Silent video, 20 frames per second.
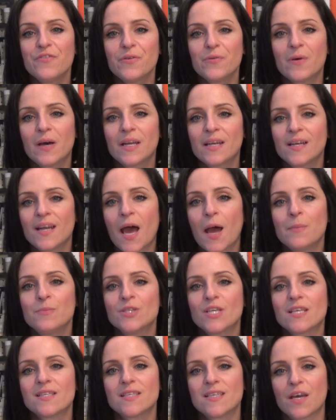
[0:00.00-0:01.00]
everyone,
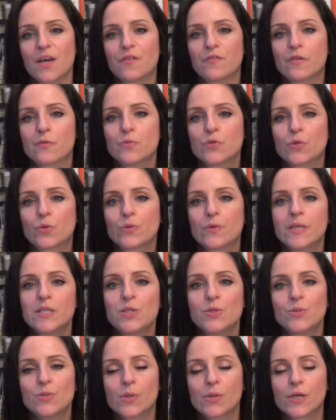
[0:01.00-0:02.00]
I'm Jessica from
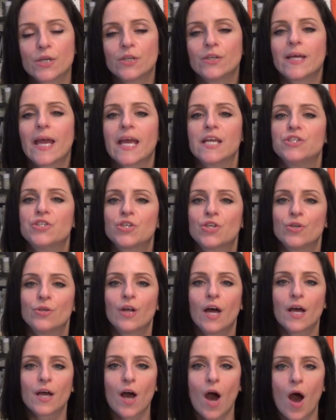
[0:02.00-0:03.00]

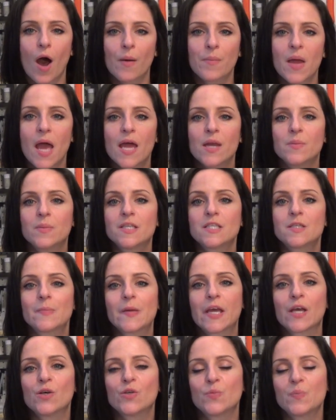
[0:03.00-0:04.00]
JewelryTutorialHQ.com and
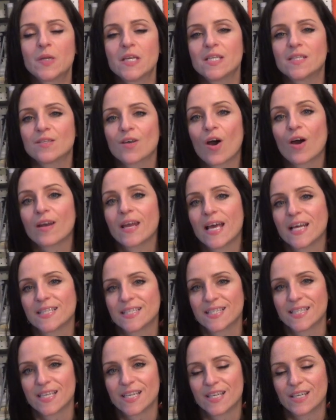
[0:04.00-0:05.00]
Bespangled Beads on
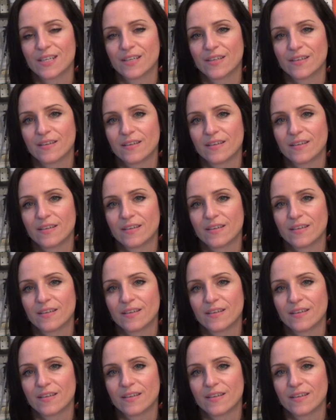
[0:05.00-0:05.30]
Etsy.